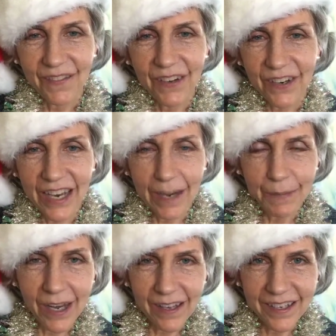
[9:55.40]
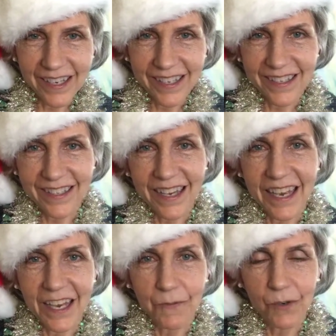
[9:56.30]
Very happy holidays,
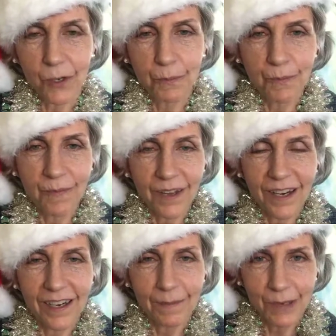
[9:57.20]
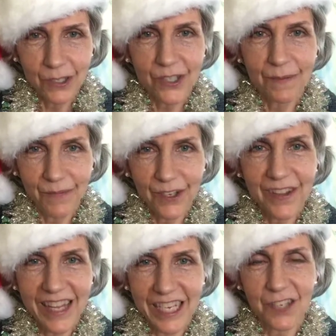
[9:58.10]
and we'll uh, post some
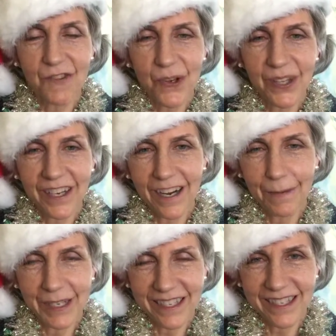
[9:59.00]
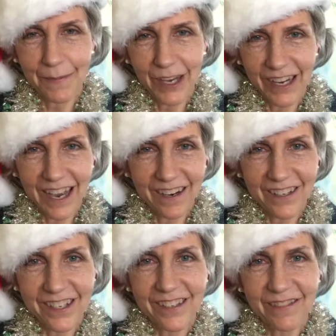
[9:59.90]
good things for you in the comments about
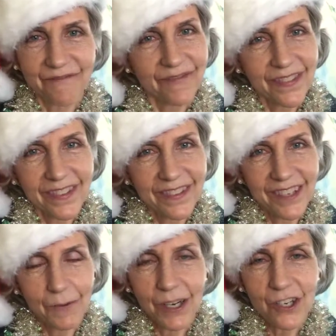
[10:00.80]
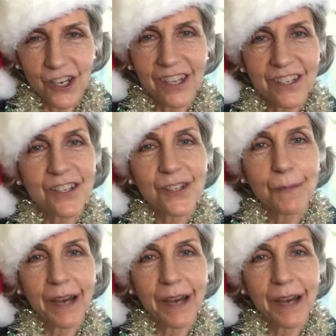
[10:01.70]
how to, you know, what a challenge is